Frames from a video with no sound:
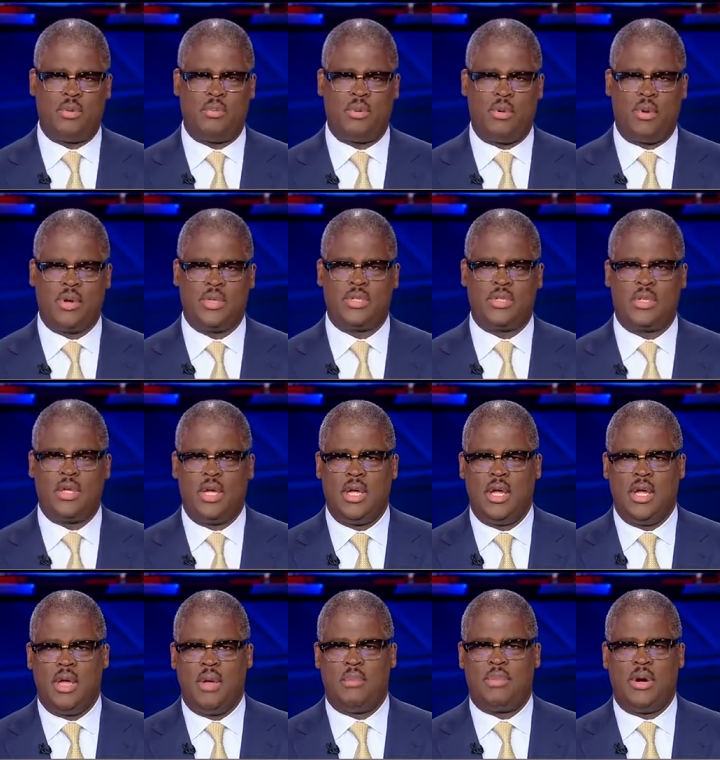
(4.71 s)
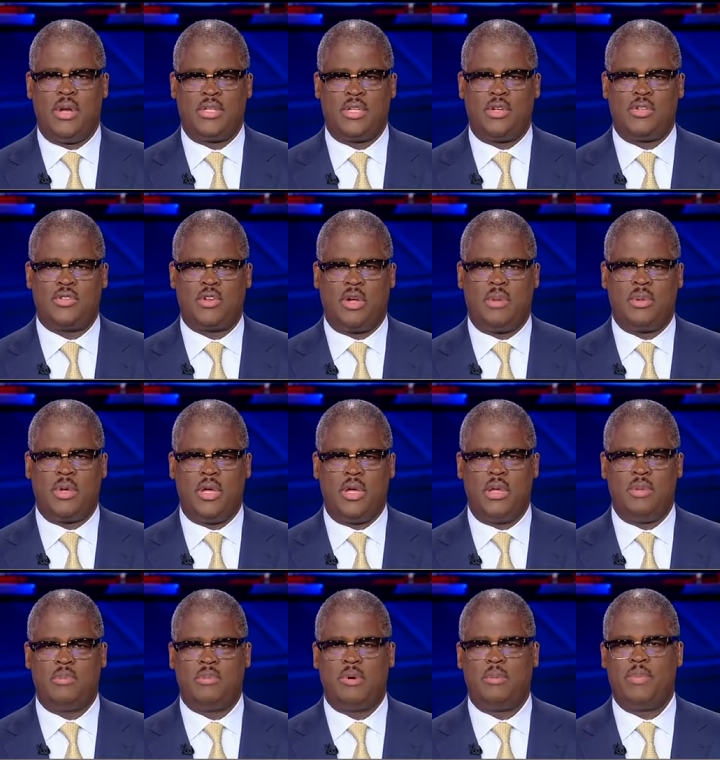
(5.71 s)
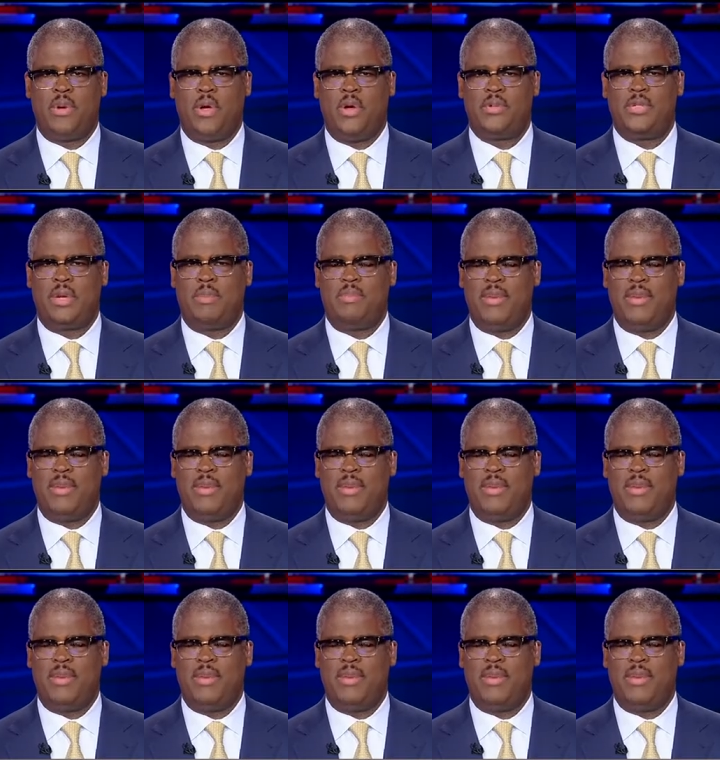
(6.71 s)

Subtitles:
Reports President Trump could propose